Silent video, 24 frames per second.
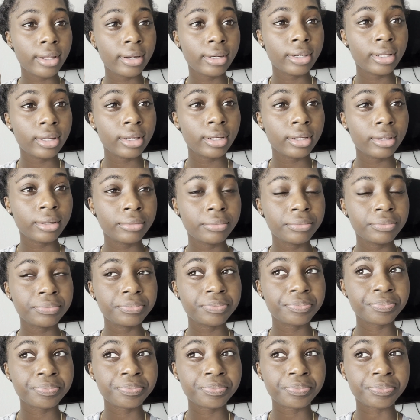then
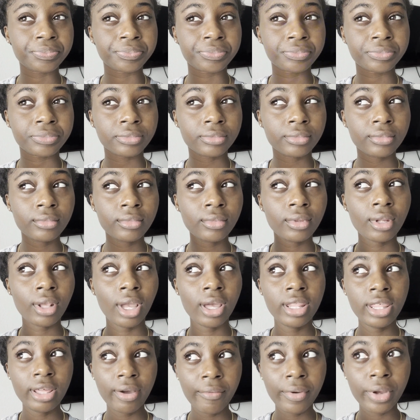
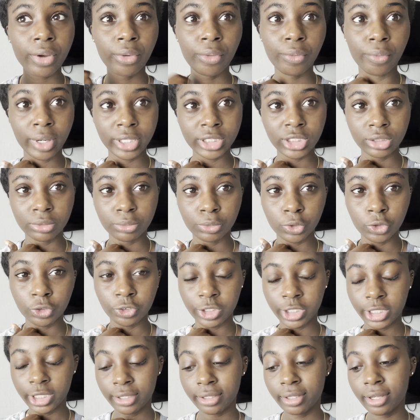we're gonna watch the
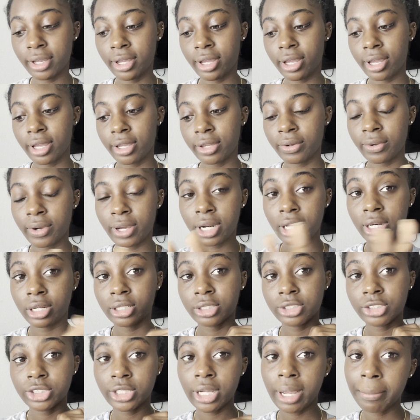movie, do a little
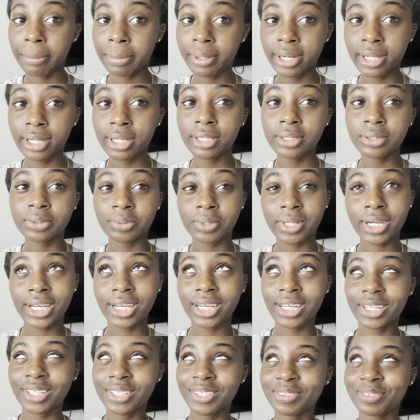shopping as
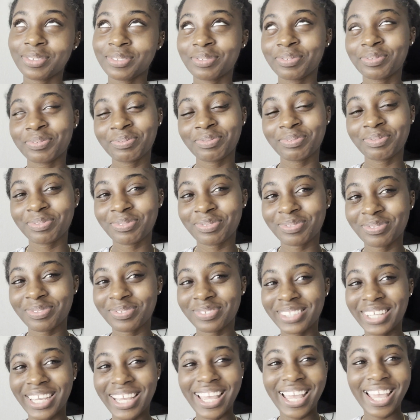well.
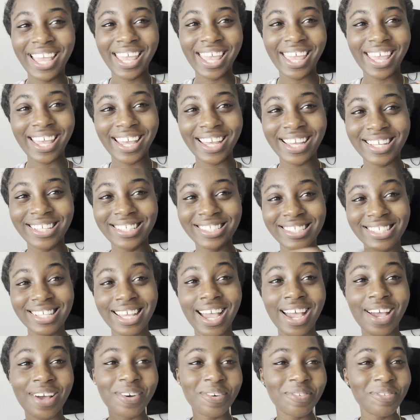And I
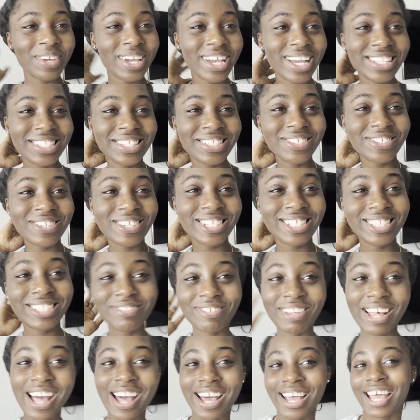hope you guys enjoy this
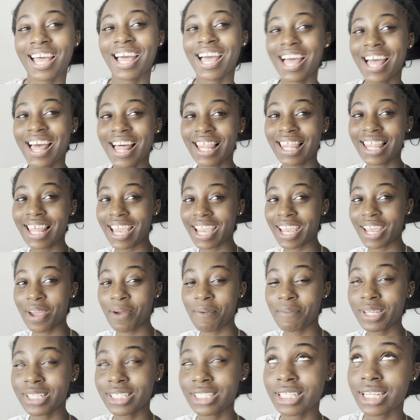vlog. Like,
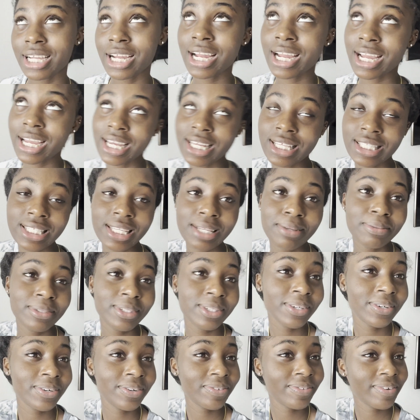comment, share, and
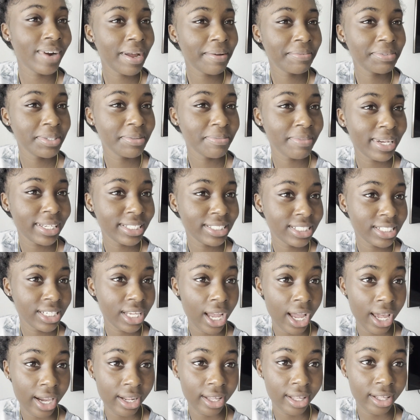subscribe to my
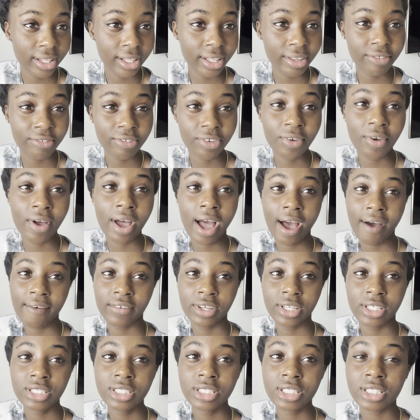channel if you
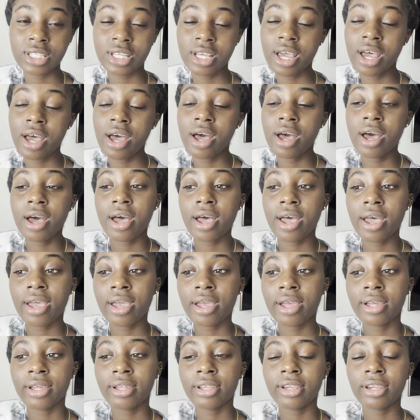haven't.
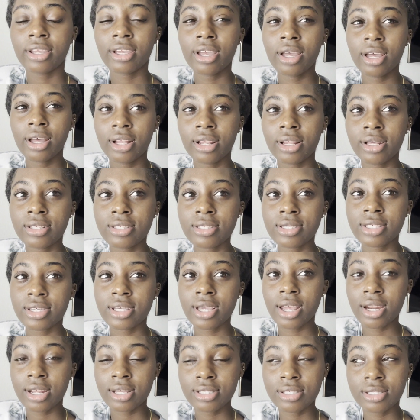And yeah, let's
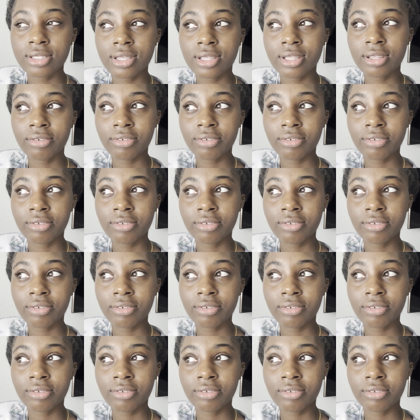get into the